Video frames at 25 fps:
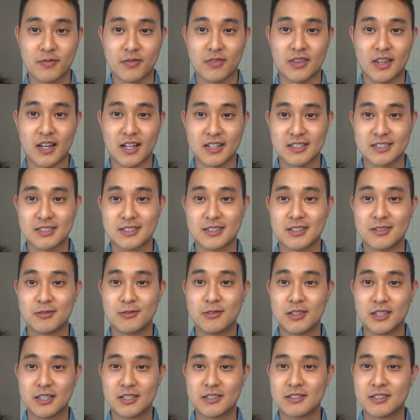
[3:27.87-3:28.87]
that's
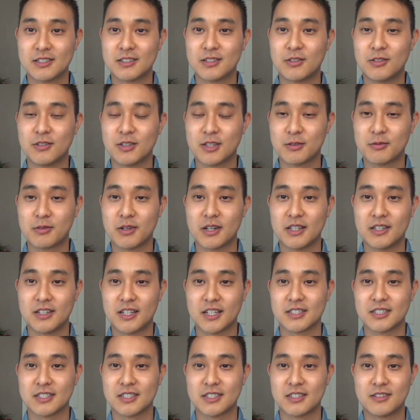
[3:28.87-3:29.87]
literally the only way you
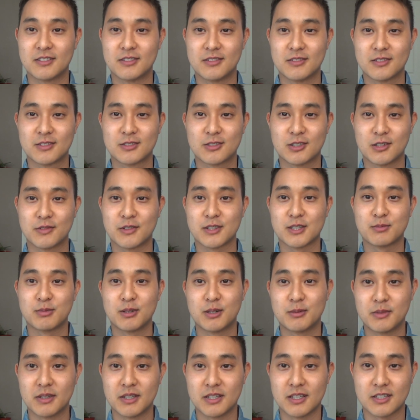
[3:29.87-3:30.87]
get to sort of
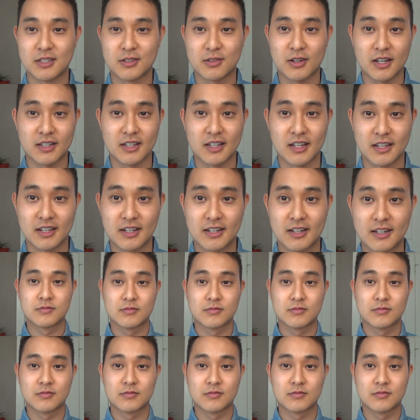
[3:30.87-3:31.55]
experiment and try that.